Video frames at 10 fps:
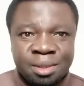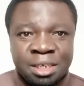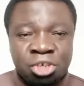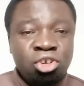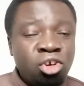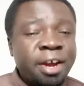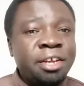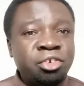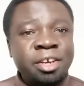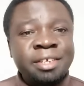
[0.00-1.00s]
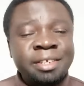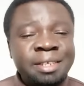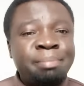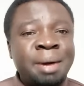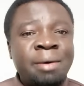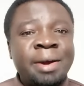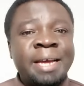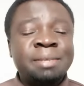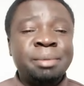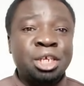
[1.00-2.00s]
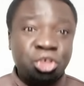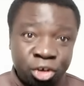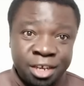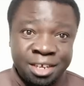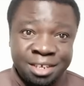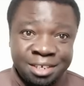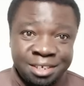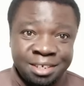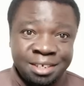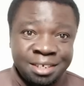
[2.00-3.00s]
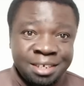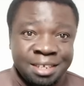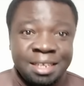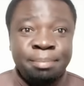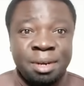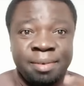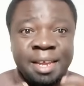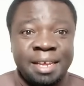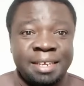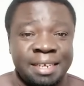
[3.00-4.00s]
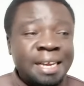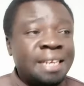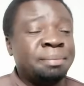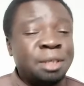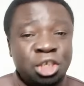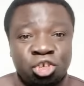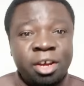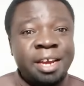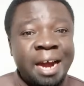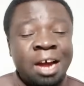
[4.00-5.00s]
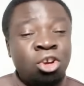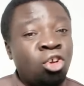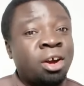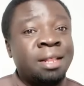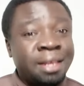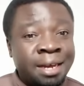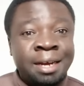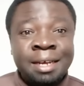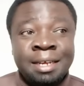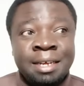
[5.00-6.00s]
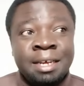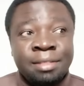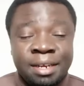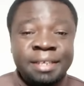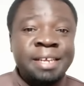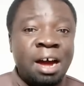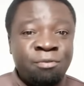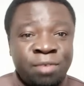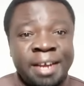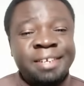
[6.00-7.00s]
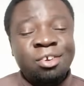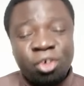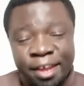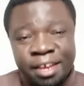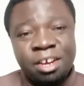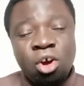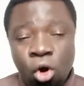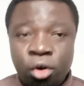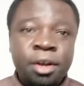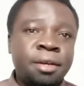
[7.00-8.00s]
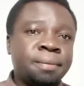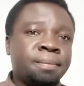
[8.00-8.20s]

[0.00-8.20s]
He no longer enjoys the power he has been enjoying. The privileges that he has been enjoying are no longer there. There is a fight going on.